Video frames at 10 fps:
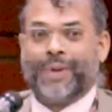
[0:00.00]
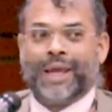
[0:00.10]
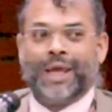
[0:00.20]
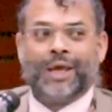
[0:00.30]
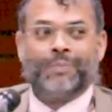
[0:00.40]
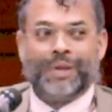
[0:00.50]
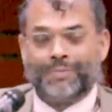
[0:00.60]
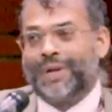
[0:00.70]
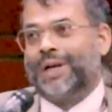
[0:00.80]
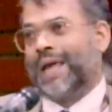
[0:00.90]
paying
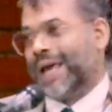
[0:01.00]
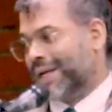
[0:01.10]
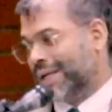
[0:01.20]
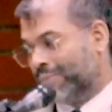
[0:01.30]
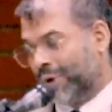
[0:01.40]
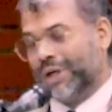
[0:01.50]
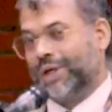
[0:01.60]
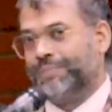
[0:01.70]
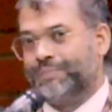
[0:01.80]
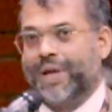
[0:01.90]
people at the
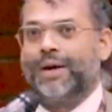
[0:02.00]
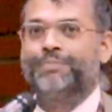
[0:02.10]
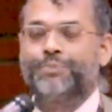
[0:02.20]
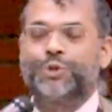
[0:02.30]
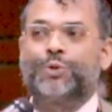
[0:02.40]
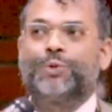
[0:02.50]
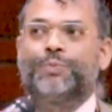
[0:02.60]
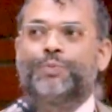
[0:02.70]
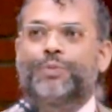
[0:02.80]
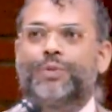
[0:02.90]
border. Yeah.
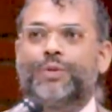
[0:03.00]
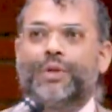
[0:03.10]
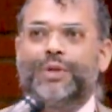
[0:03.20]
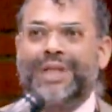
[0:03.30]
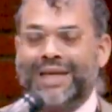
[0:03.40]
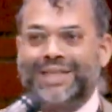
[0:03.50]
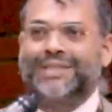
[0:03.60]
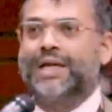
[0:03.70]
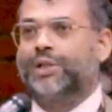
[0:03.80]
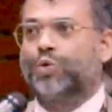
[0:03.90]
So
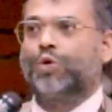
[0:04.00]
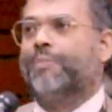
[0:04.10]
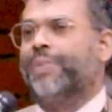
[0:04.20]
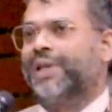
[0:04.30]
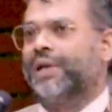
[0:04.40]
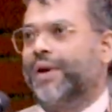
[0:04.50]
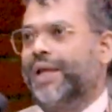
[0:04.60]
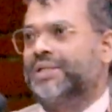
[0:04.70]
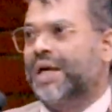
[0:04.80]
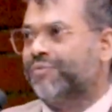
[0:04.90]
these are the two competing
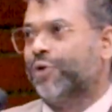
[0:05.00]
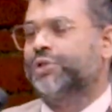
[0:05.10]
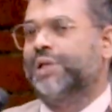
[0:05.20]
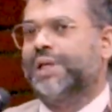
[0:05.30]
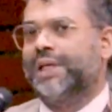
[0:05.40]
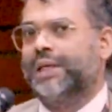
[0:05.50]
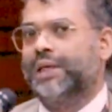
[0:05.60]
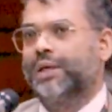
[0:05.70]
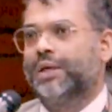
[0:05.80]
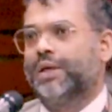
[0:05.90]
rights.
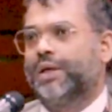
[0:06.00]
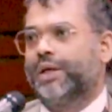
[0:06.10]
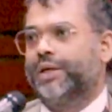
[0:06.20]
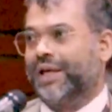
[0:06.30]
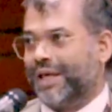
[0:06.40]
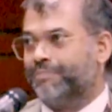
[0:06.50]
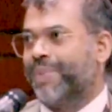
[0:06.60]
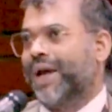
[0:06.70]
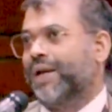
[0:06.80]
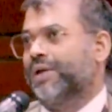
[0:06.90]
Unfortunately, the
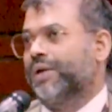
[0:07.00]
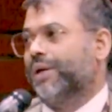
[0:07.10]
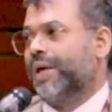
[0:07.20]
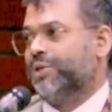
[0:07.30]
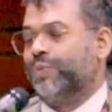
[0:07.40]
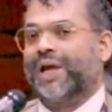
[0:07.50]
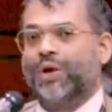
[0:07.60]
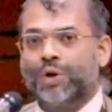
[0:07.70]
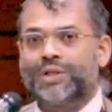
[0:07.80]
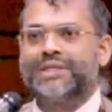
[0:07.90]
impact, as we
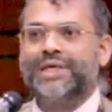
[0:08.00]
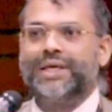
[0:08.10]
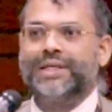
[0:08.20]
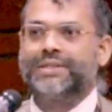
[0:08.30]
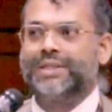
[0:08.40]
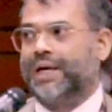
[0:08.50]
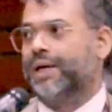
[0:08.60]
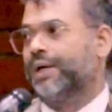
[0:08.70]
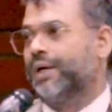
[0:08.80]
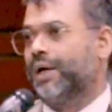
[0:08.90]
can all see, is
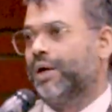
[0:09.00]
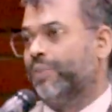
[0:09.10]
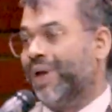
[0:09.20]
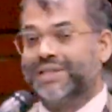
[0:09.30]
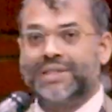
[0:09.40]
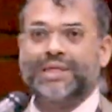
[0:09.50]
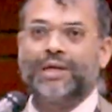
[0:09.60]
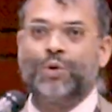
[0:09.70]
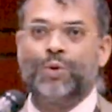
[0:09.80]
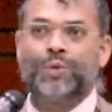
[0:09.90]
wages
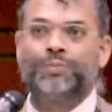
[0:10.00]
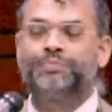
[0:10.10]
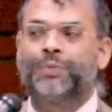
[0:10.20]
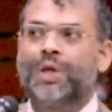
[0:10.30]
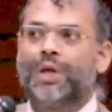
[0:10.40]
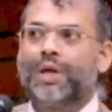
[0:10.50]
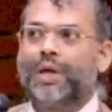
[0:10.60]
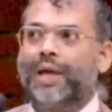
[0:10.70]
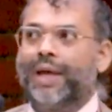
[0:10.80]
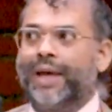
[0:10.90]
are low.
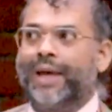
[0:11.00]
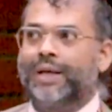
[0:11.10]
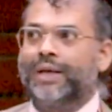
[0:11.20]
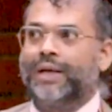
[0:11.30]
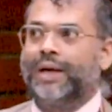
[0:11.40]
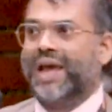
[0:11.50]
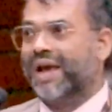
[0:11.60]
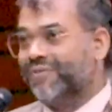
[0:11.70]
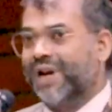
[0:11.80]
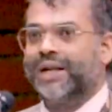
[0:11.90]
And I
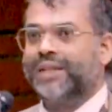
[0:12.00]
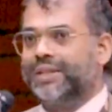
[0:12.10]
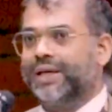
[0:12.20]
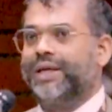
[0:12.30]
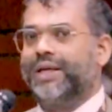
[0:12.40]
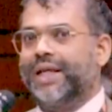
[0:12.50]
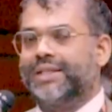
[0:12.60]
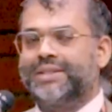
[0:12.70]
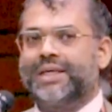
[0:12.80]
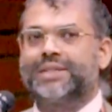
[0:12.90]
have another theory
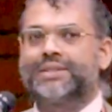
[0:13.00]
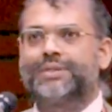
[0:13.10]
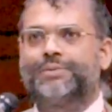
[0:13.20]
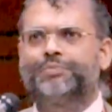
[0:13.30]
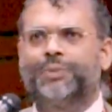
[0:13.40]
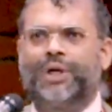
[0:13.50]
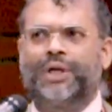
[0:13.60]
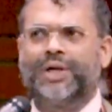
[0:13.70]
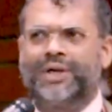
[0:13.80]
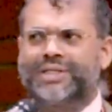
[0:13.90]
that says
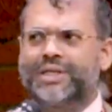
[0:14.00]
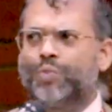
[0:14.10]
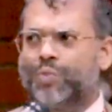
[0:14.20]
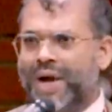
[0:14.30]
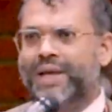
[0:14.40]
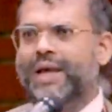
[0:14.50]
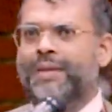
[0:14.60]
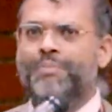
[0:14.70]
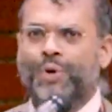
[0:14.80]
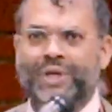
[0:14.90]
the reason why
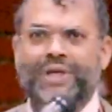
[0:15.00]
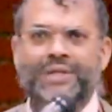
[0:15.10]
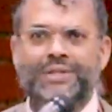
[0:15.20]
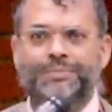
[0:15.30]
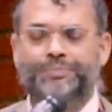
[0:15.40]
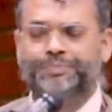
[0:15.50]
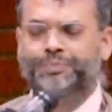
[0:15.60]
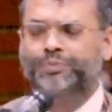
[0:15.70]
employers